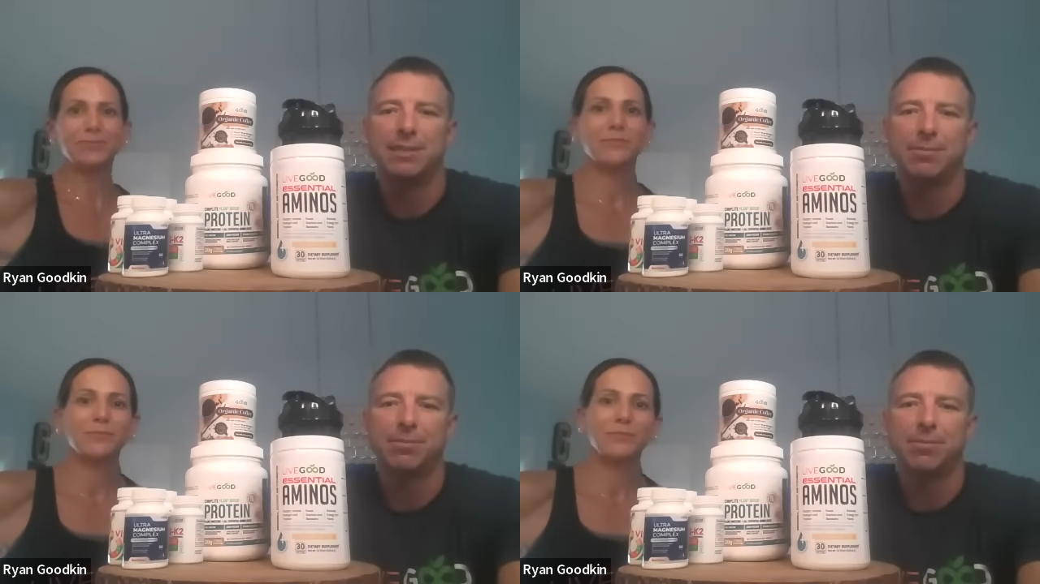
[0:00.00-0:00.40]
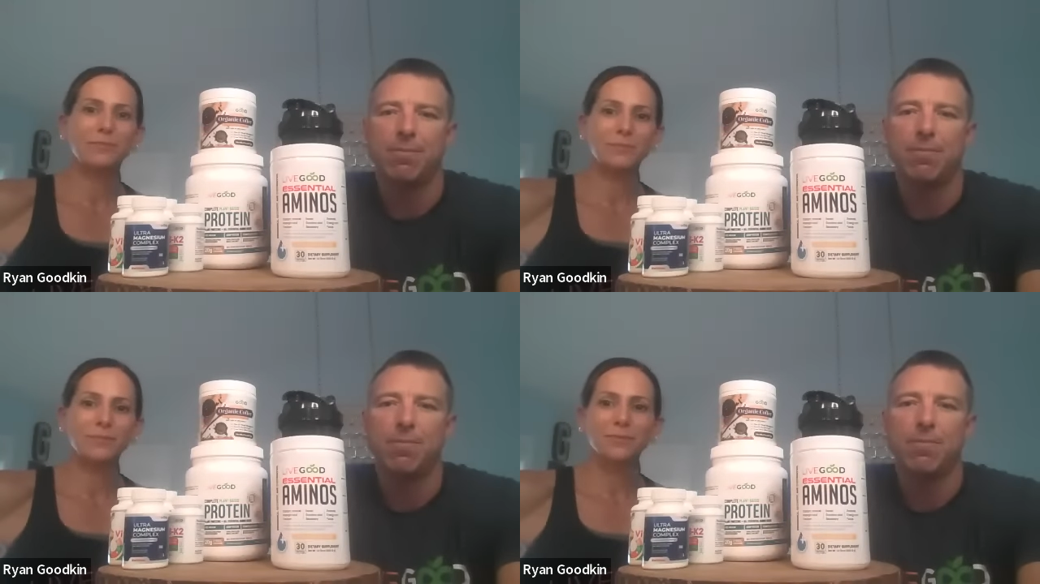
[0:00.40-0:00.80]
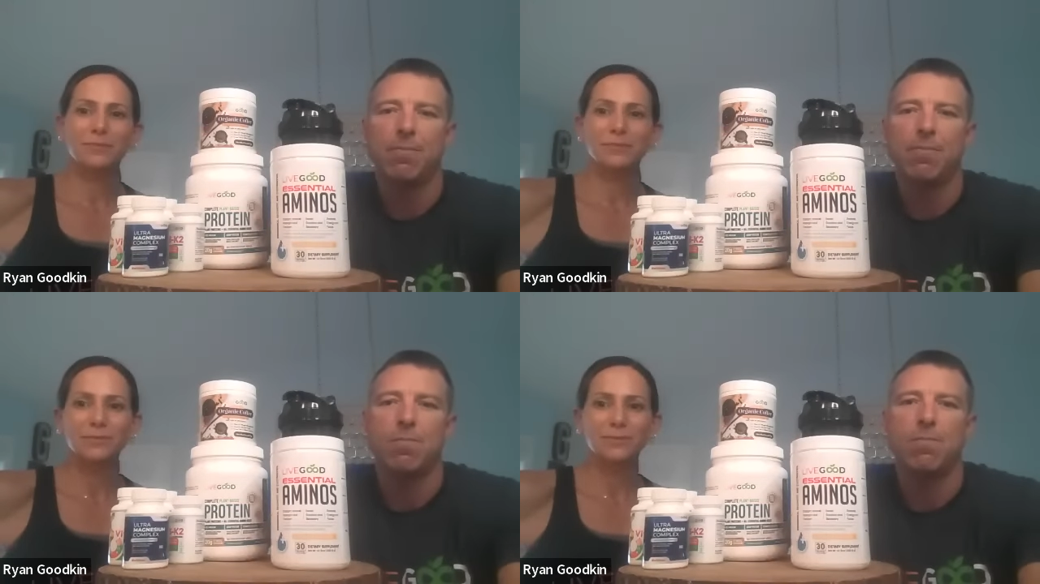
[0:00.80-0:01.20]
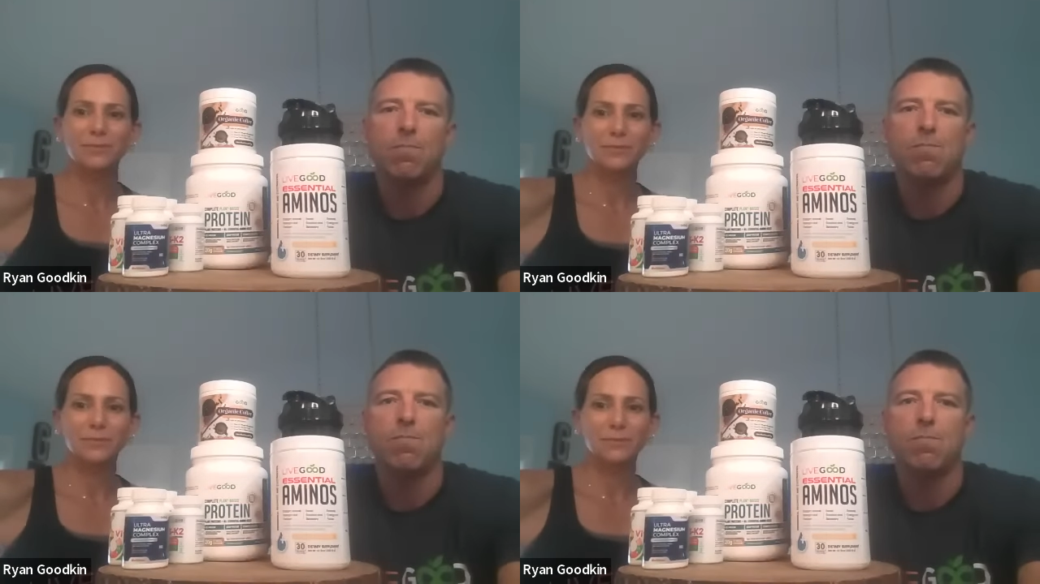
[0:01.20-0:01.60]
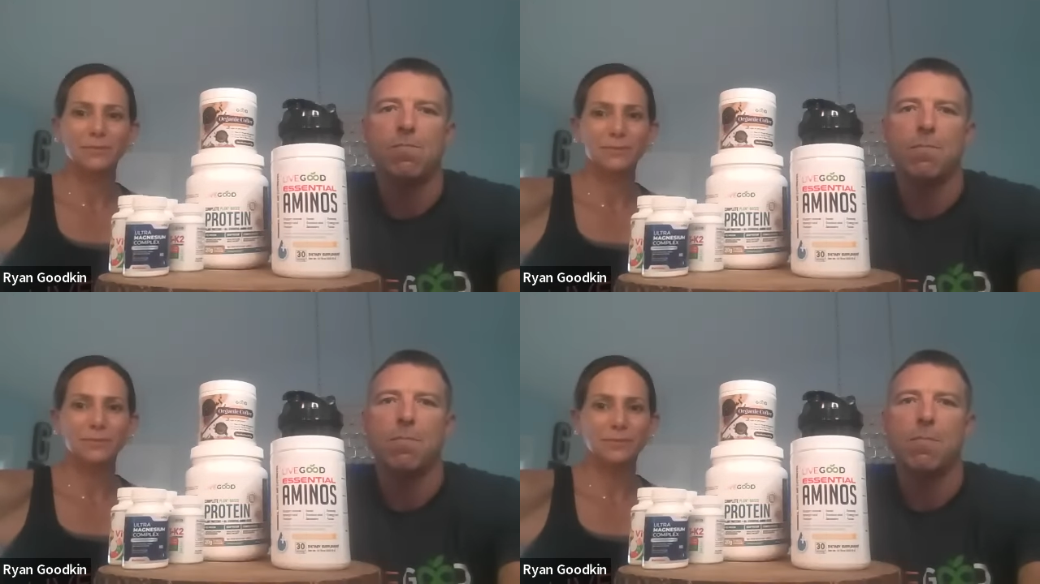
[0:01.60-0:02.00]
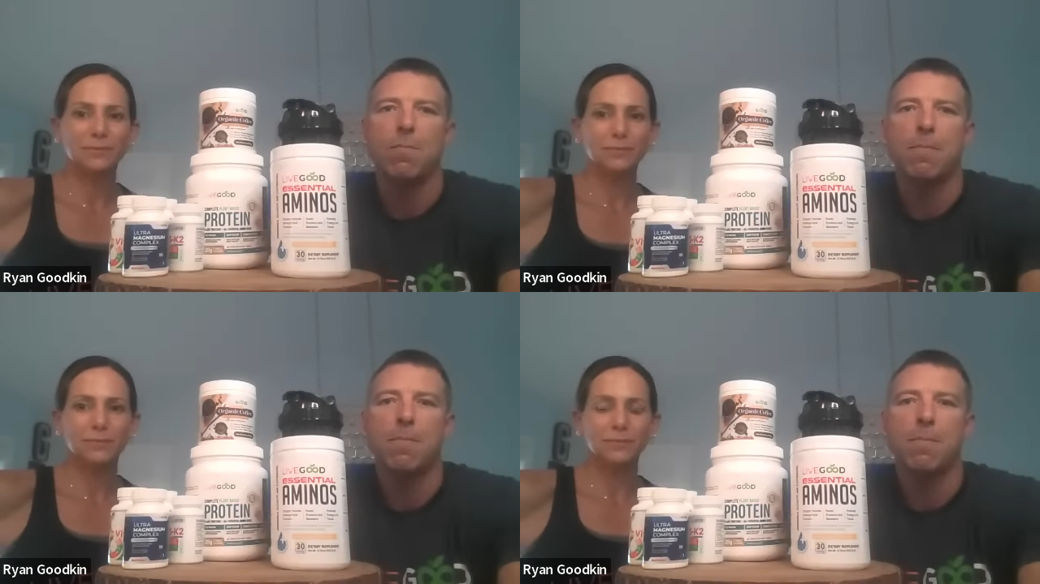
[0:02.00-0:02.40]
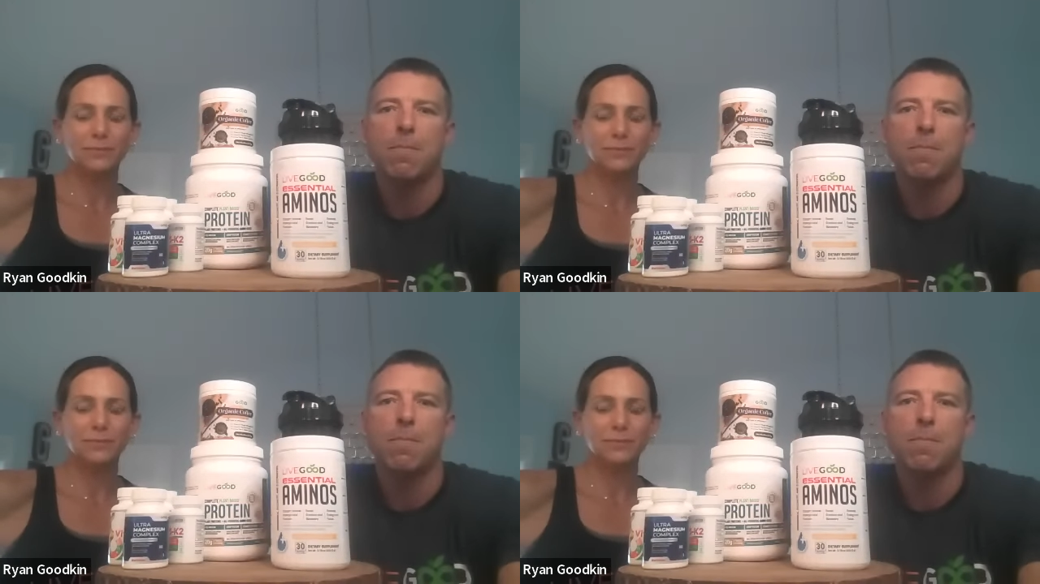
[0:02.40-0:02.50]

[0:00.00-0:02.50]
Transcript: (no one is talking)